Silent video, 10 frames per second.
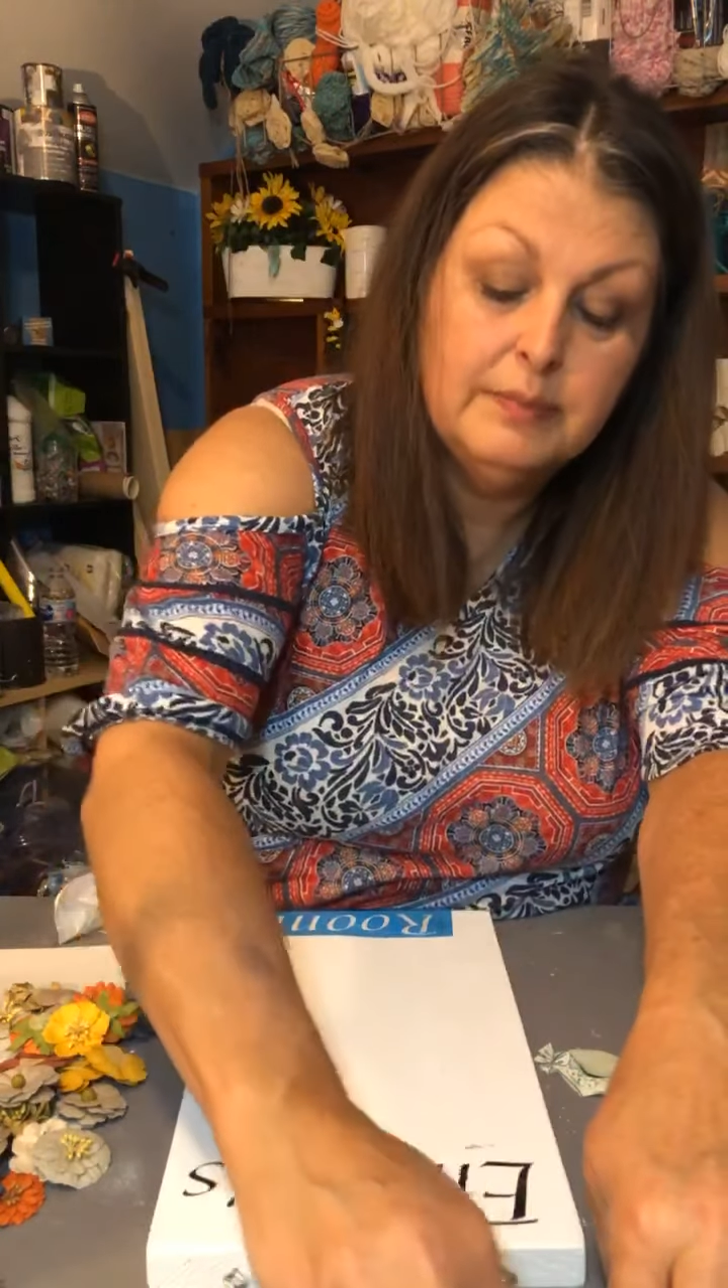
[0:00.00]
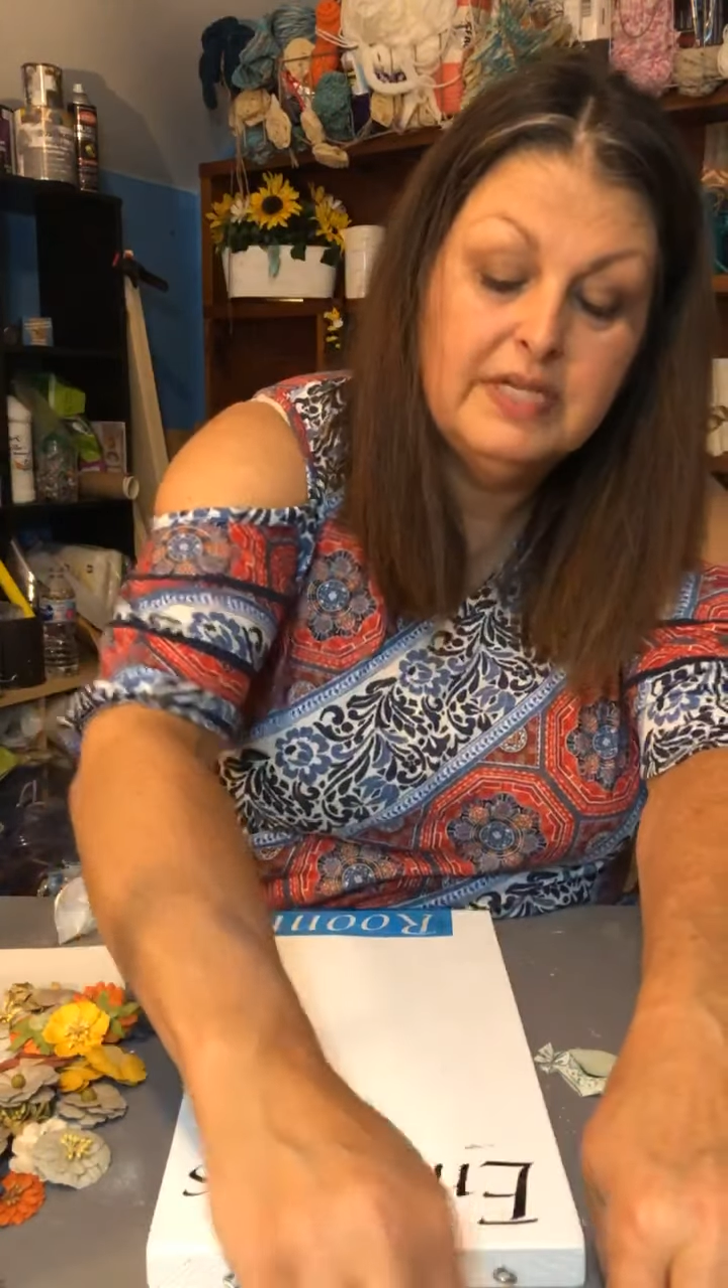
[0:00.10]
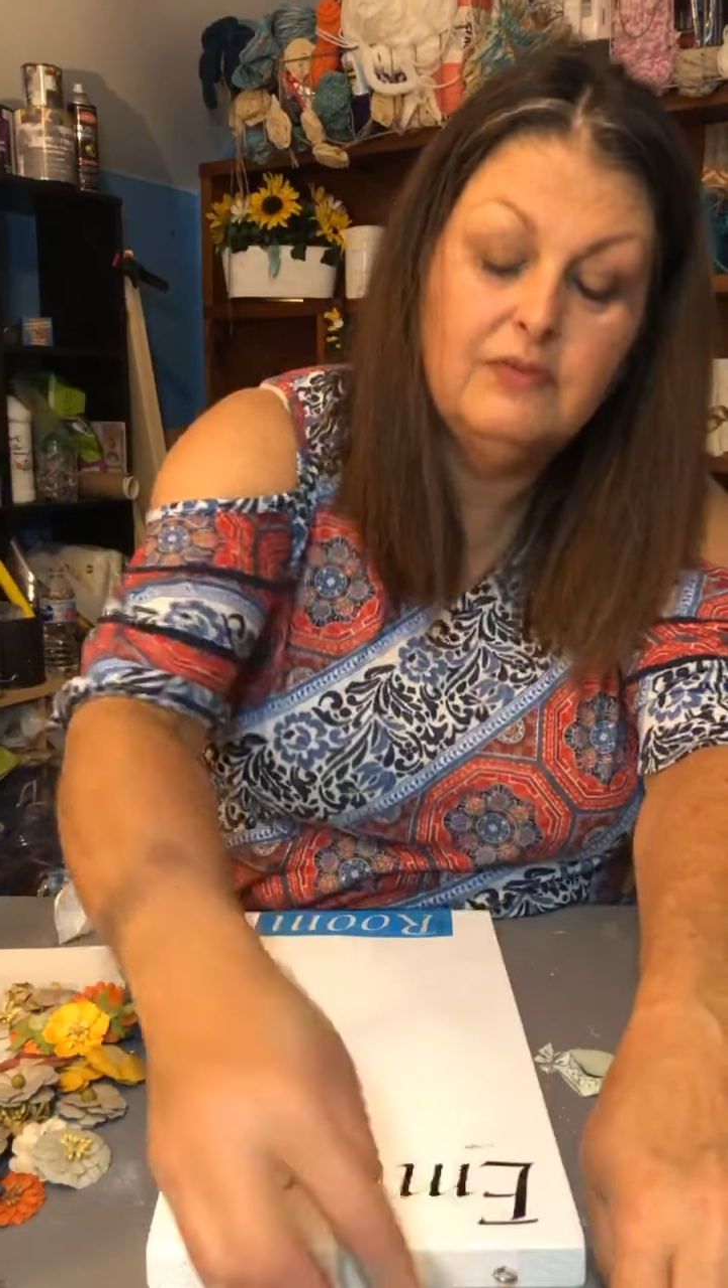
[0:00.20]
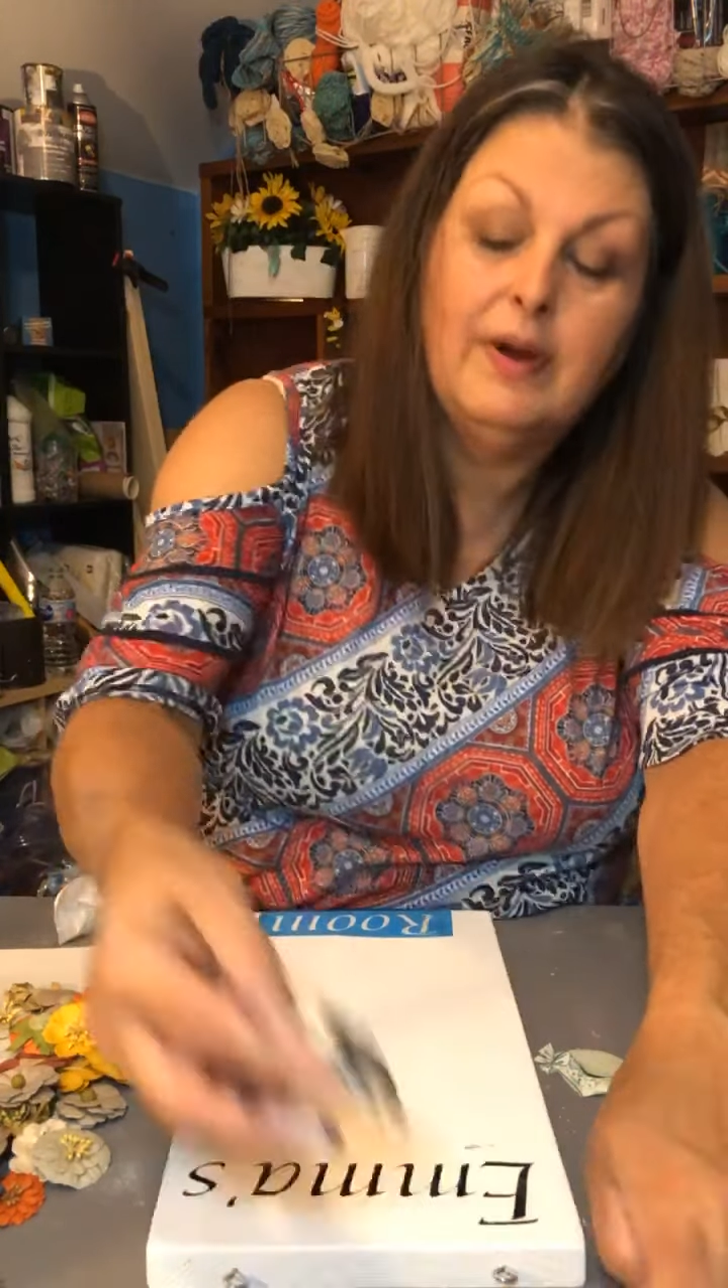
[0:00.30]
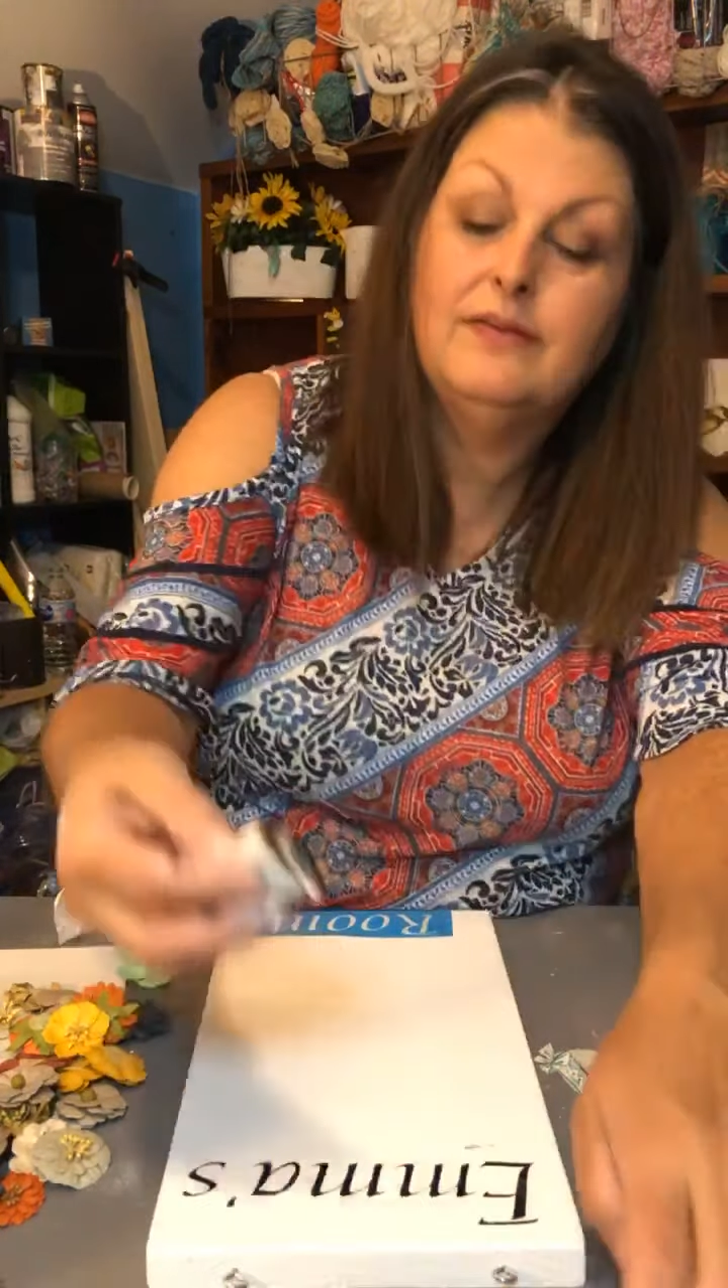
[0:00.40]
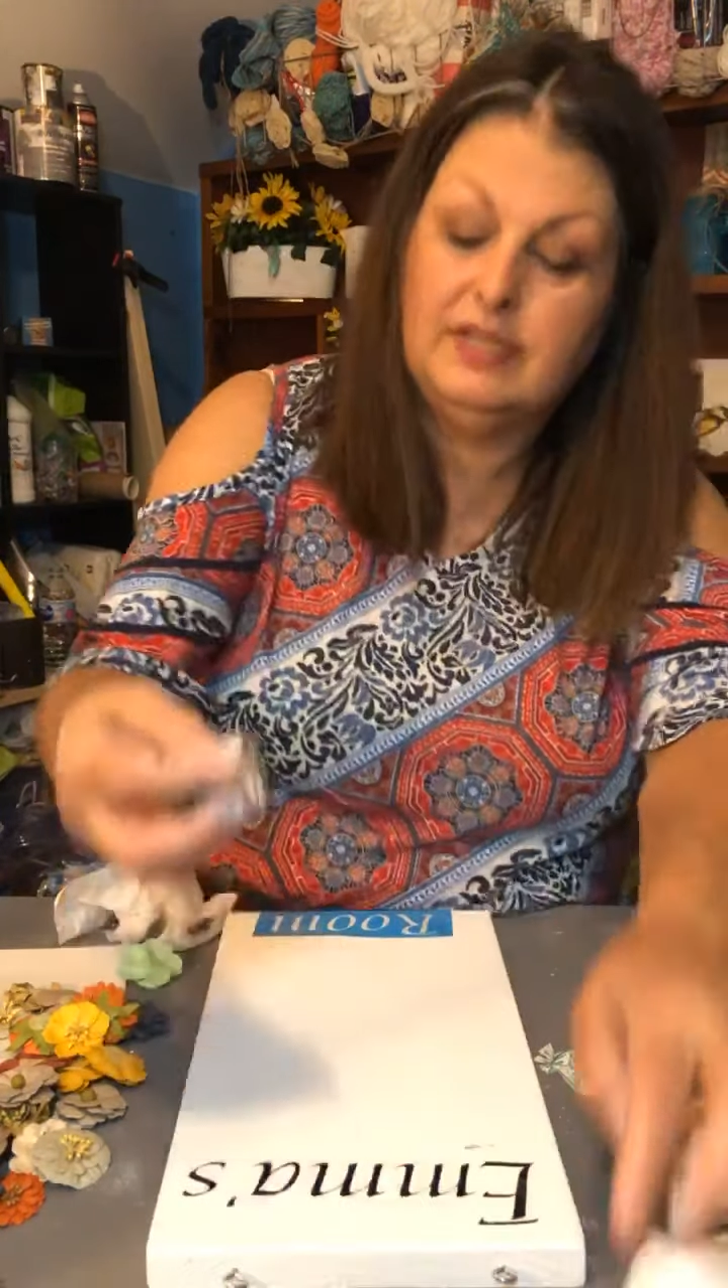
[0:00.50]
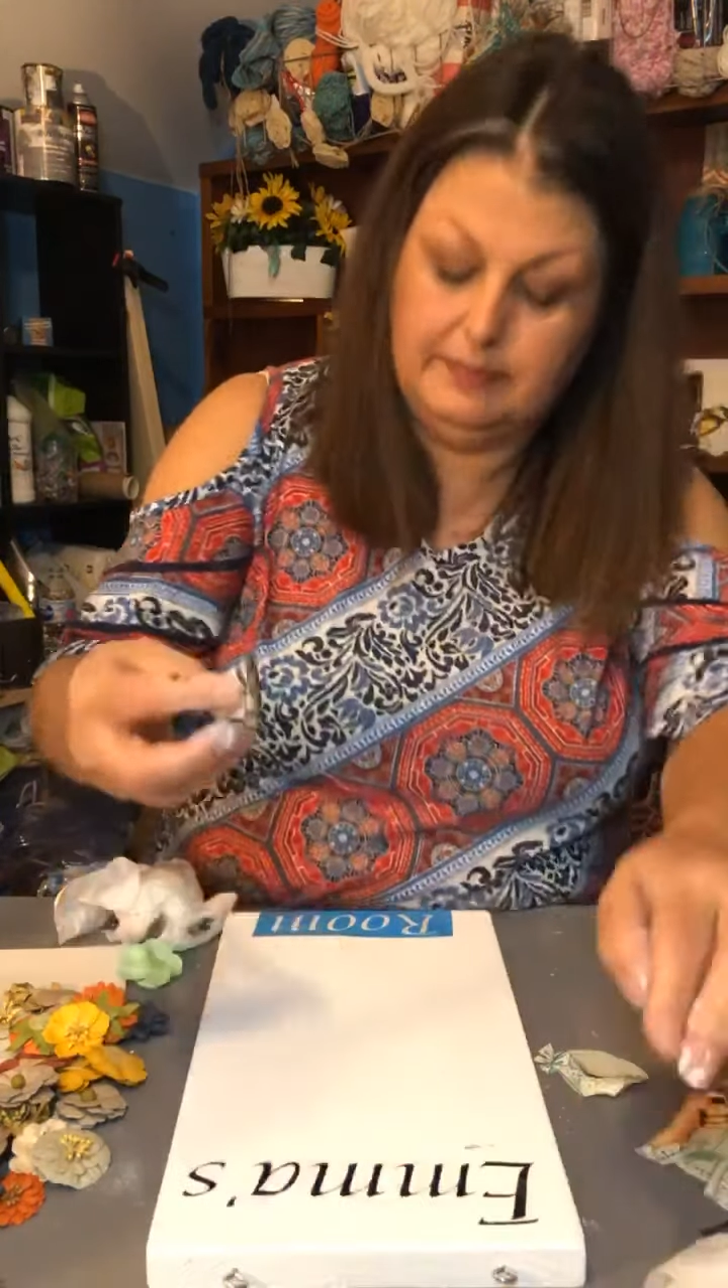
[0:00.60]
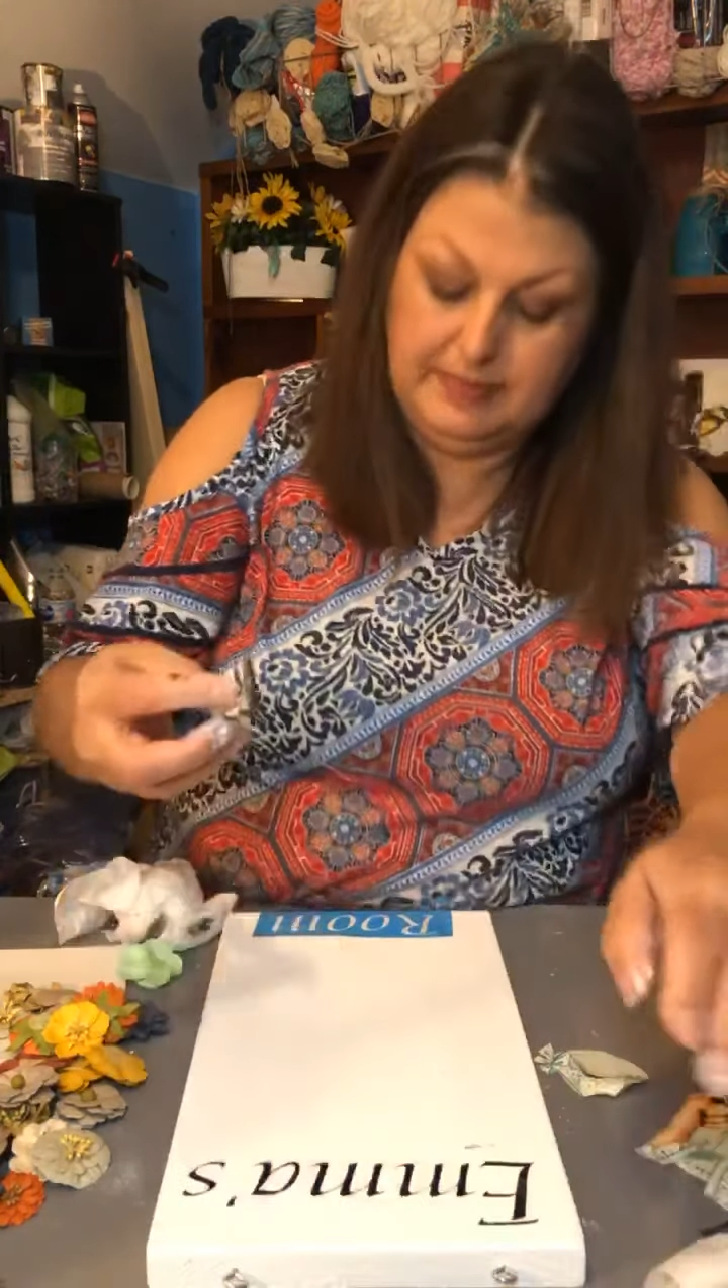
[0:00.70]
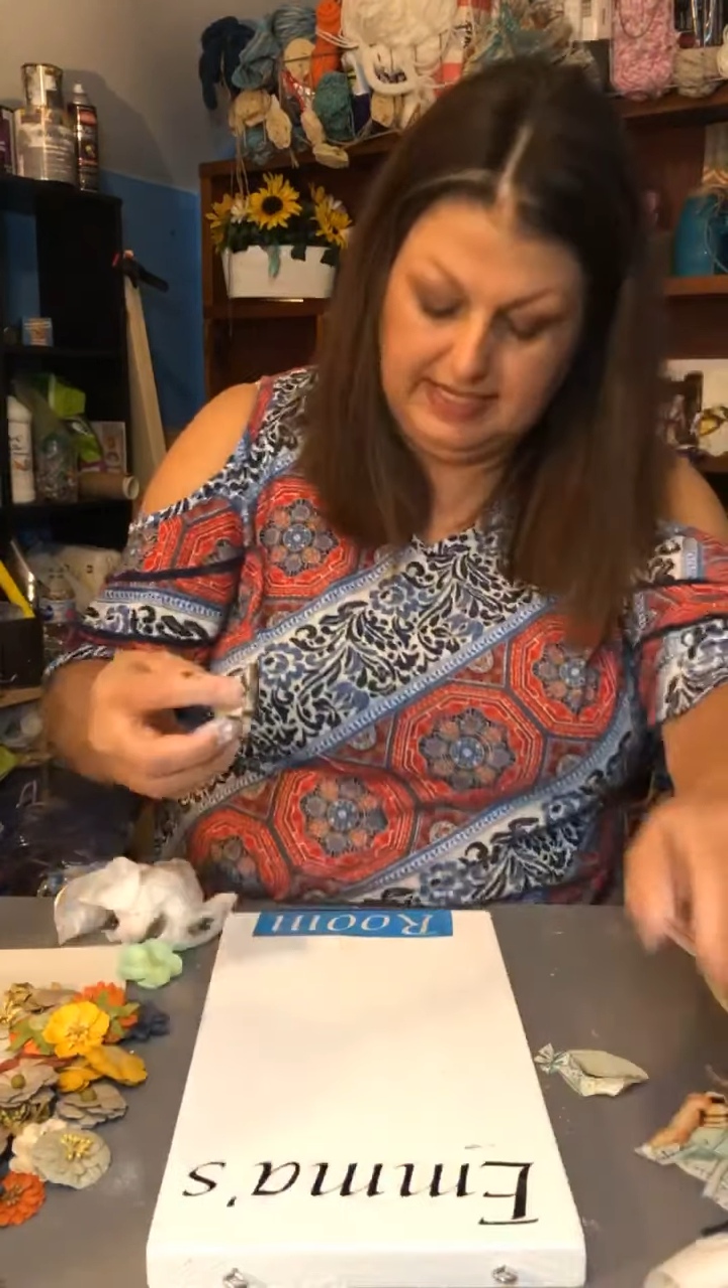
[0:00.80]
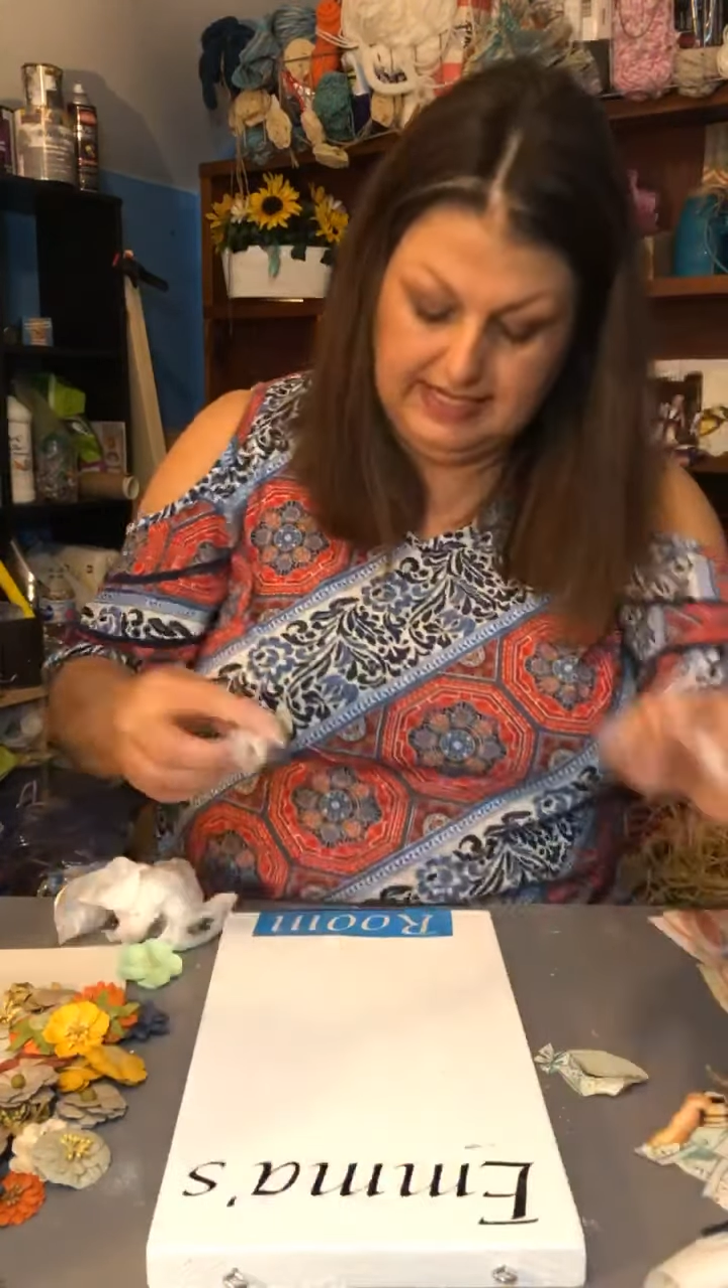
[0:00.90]
bit of Waverly
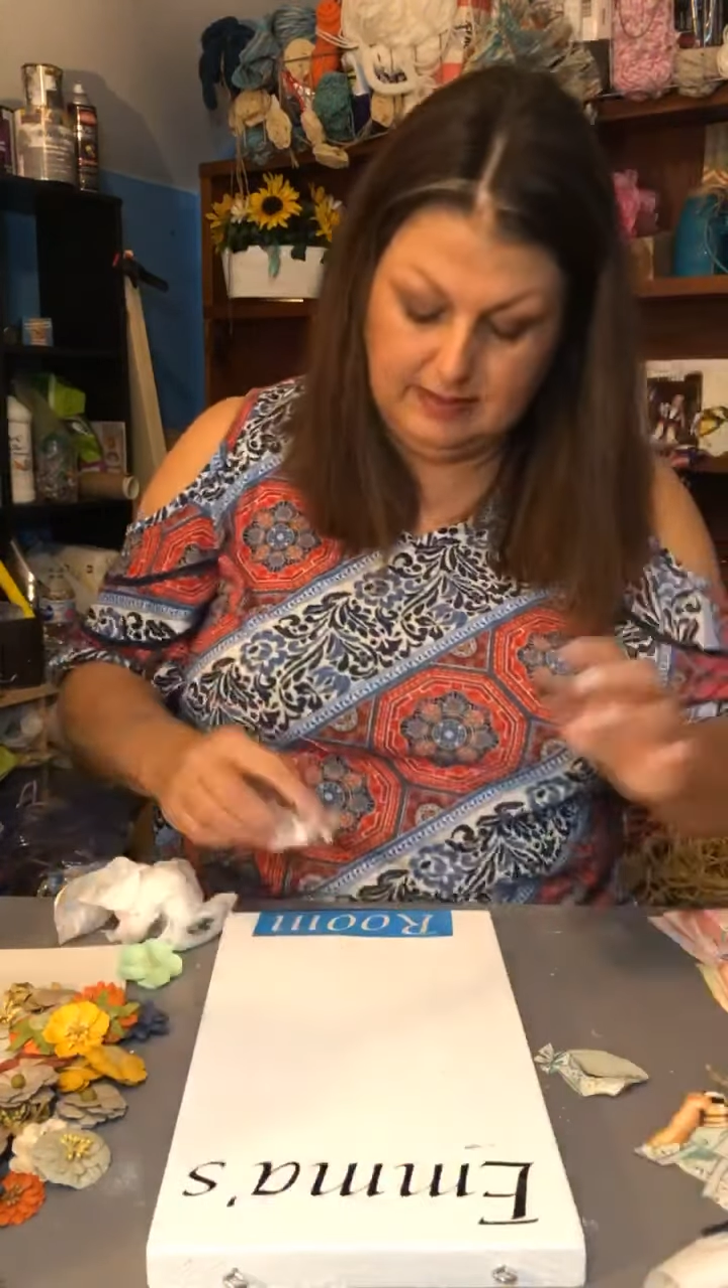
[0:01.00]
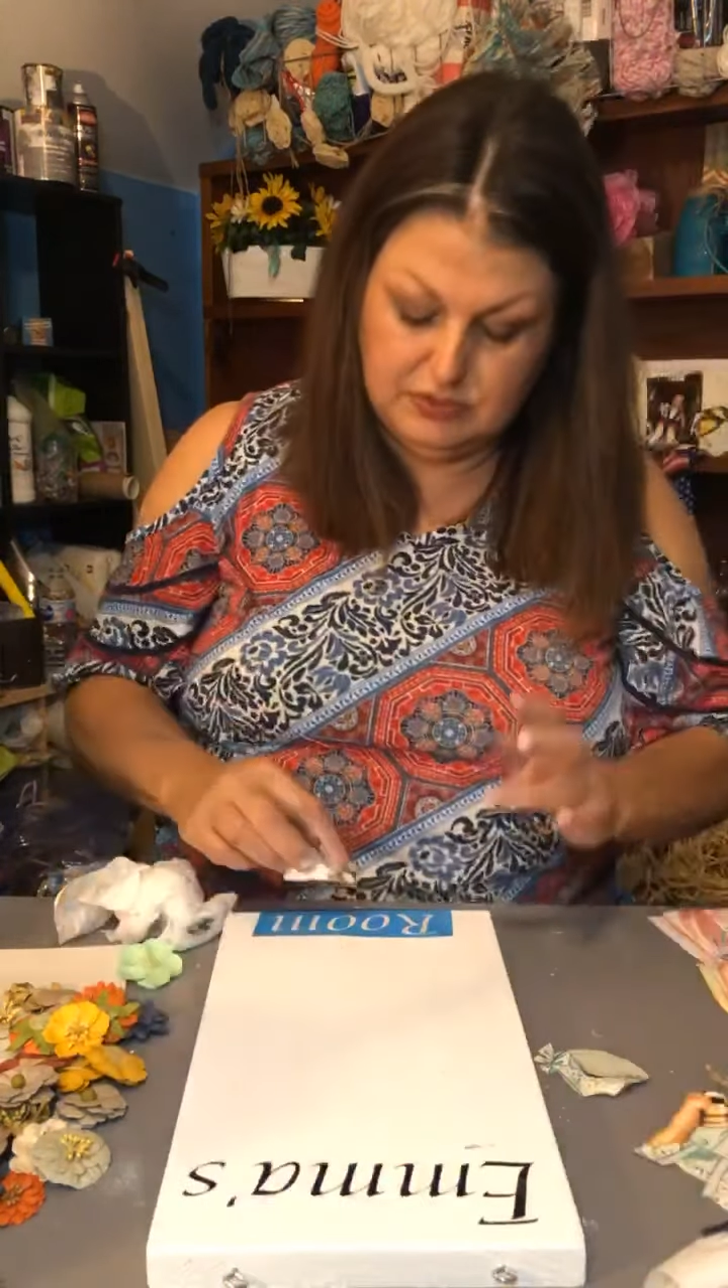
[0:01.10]
paint.